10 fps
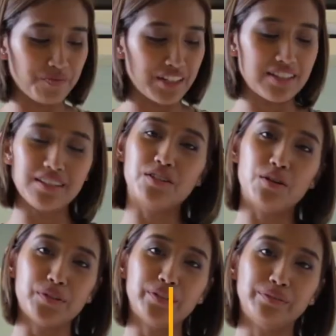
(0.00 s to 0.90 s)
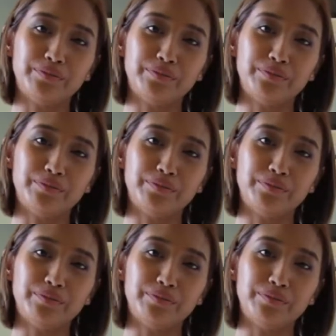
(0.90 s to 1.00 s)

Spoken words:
Is this normal?